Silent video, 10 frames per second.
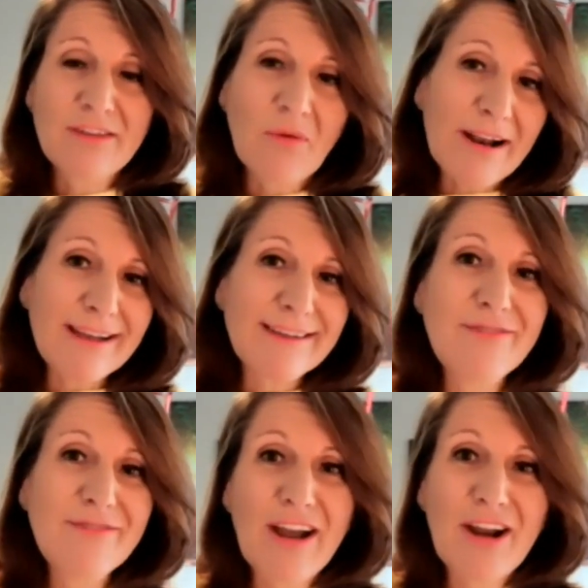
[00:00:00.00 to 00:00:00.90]
So, I'd like
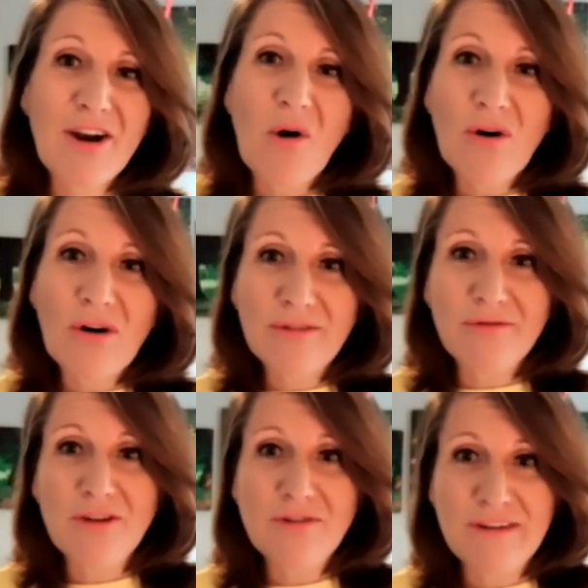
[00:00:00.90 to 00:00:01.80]
to invite all
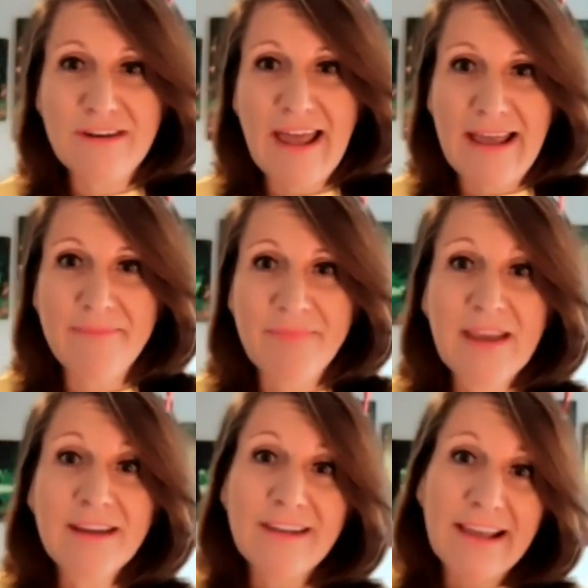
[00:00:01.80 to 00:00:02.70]
of you today
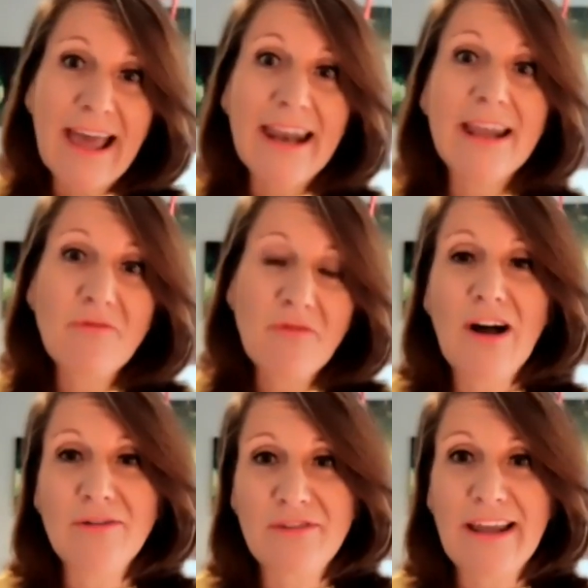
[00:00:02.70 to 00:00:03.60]
to get
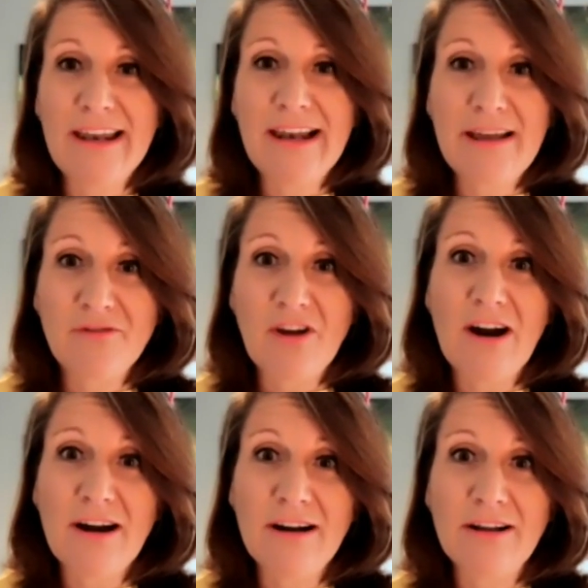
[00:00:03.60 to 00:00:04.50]
involved in Lift
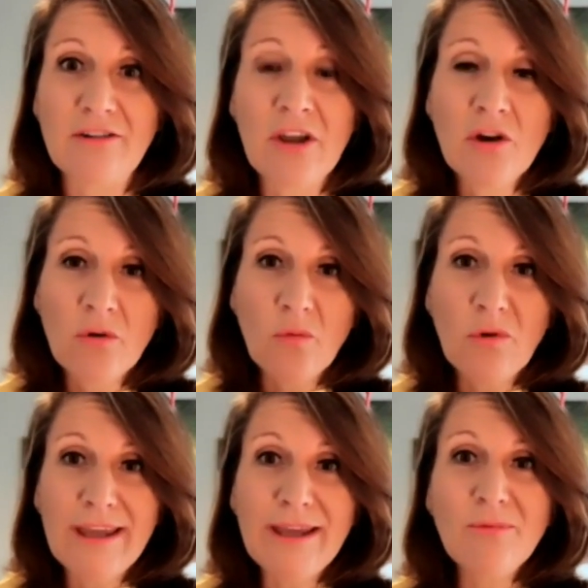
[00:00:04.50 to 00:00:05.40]
Ireland.
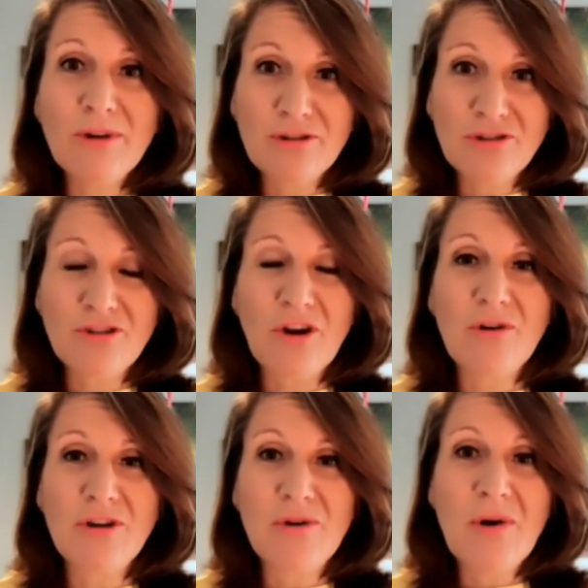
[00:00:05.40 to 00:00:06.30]
We will
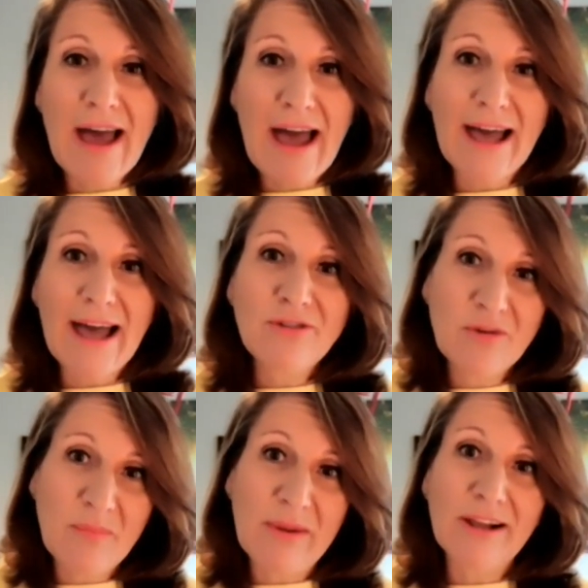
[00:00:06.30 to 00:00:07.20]
show you how
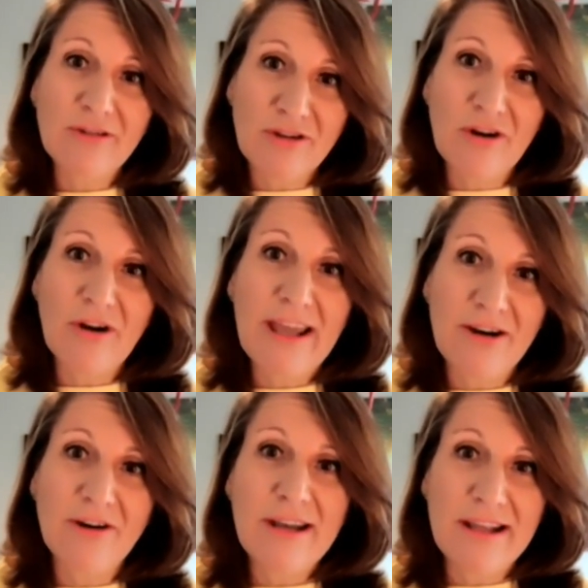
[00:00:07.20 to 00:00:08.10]
to build your
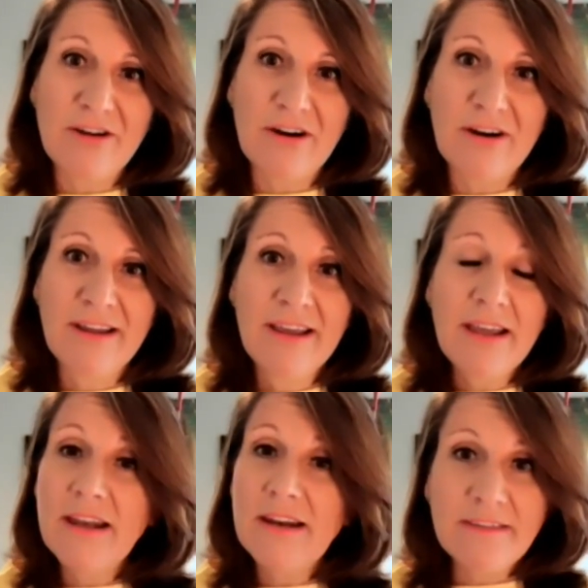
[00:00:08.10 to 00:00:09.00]
inner leader.
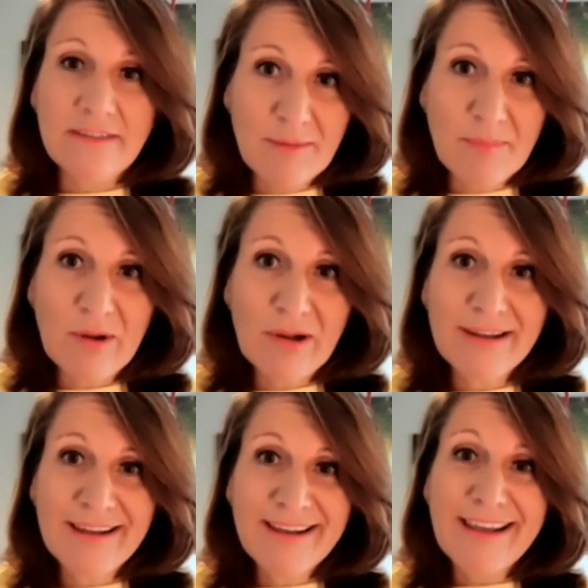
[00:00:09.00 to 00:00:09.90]
It is
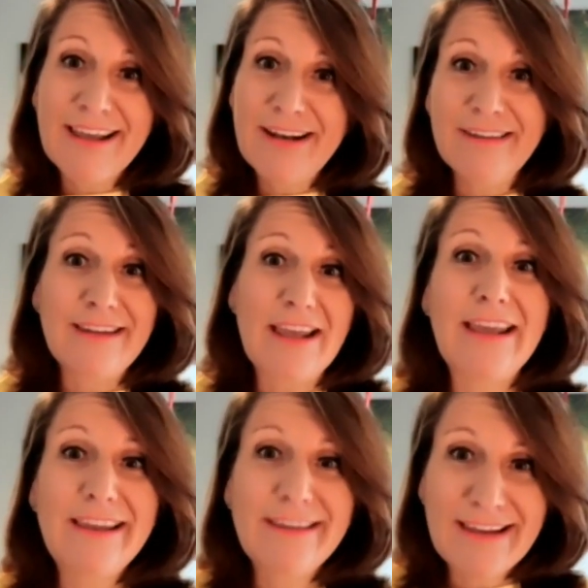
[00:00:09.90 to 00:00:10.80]
simple, it is
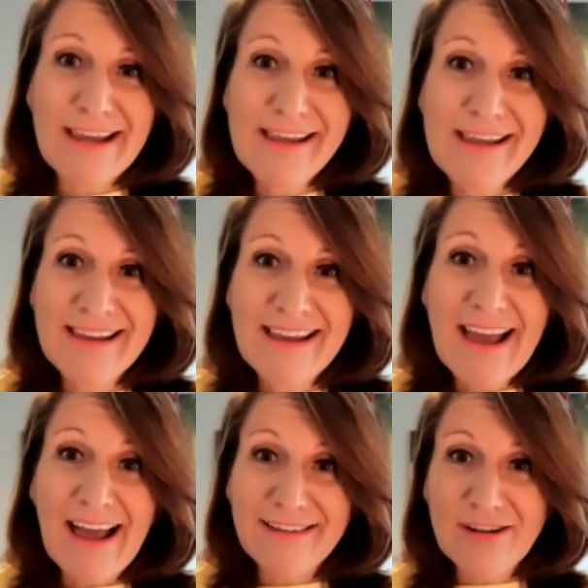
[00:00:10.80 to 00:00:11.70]
easy.
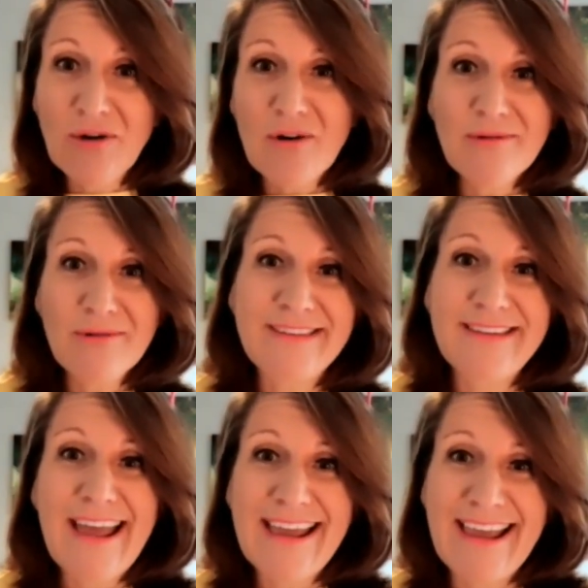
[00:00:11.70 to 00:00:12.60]
As Laura was
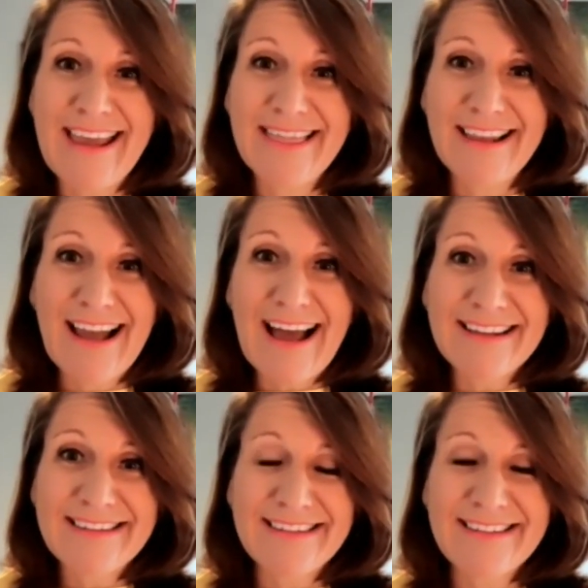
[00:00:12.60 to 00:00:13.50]
saying in the
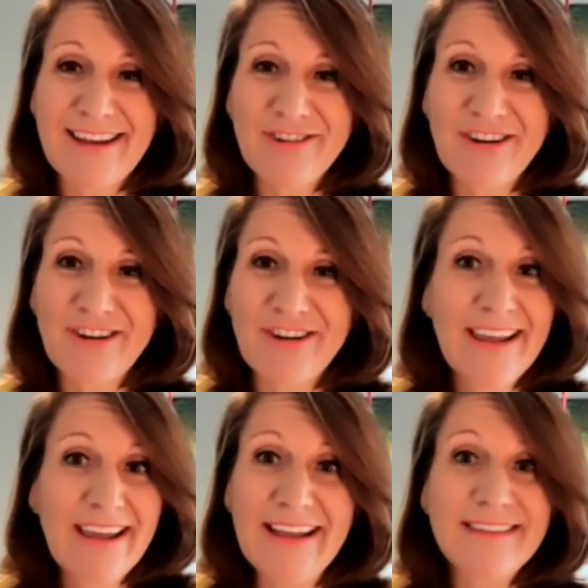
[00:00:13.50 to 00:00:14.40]
last session,
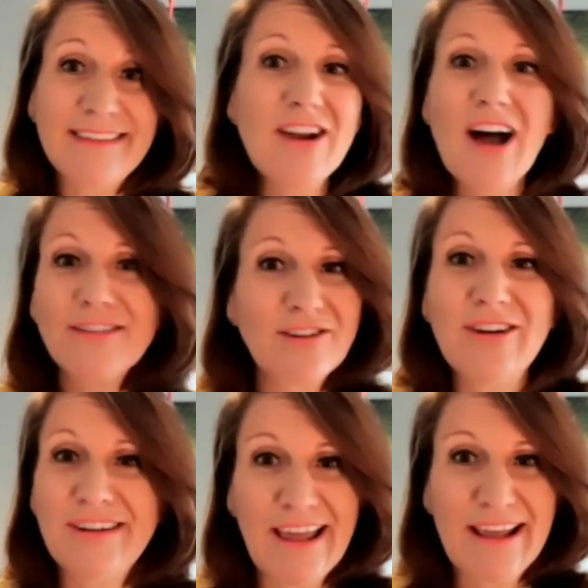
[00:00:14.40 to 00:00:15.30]
it's not
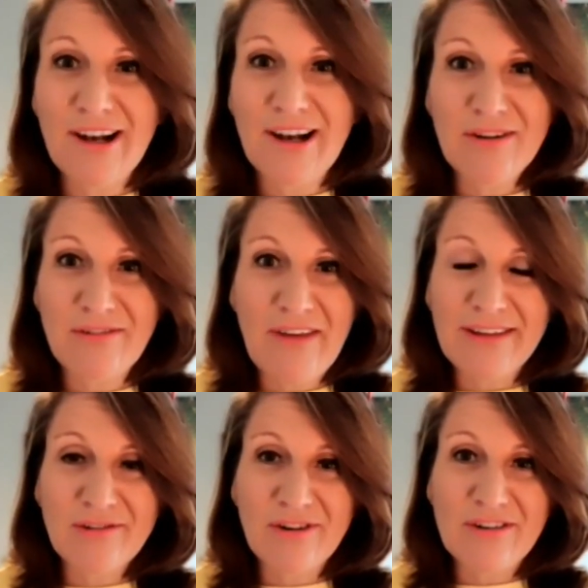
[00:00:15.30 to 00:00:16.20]
going to take loads of
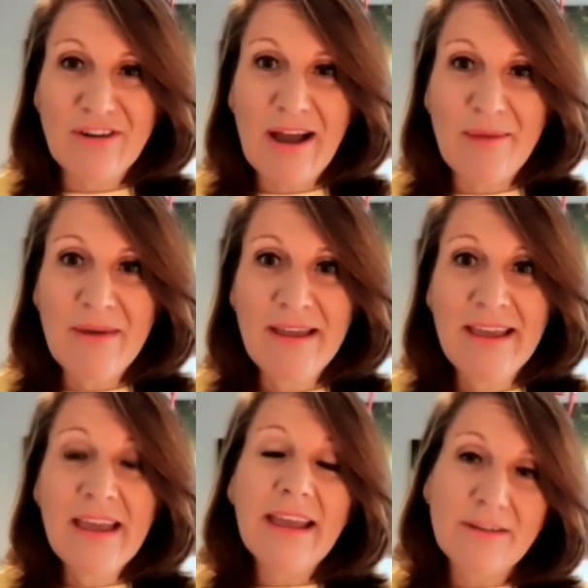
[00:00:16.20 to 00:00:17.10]
extra time.
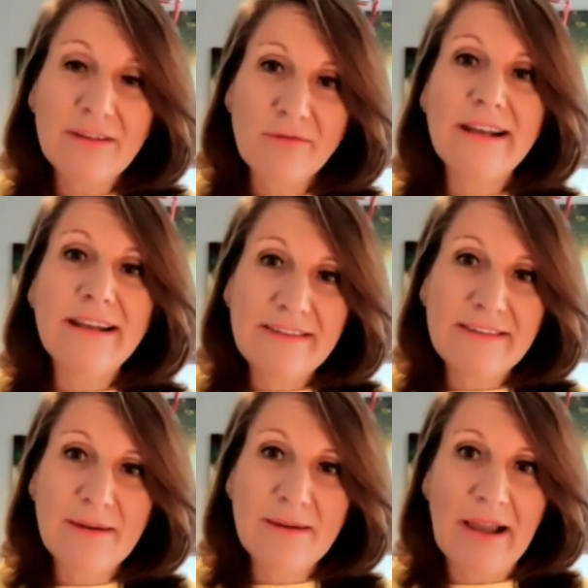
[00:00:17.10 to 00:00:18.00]
It's really
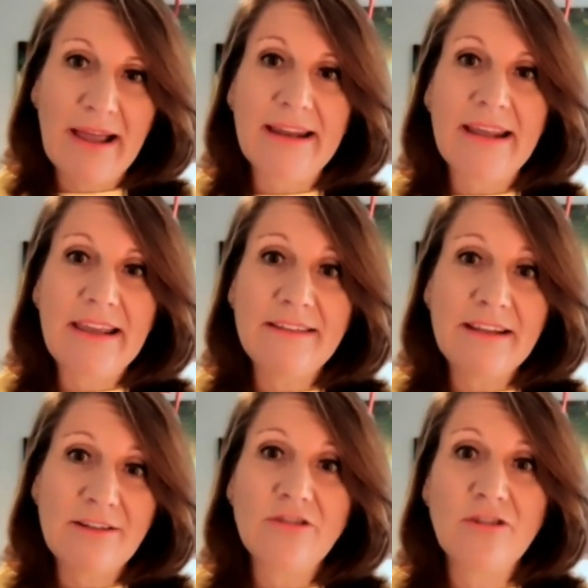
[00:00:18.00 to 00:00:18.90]
simple and
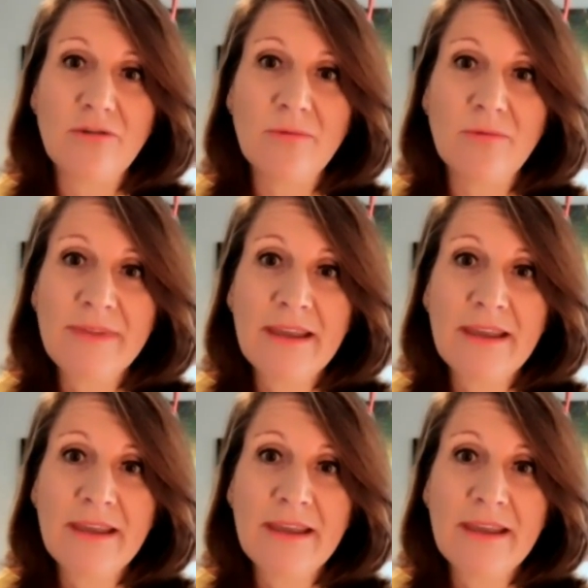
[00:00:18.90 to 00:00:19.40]
easy to do.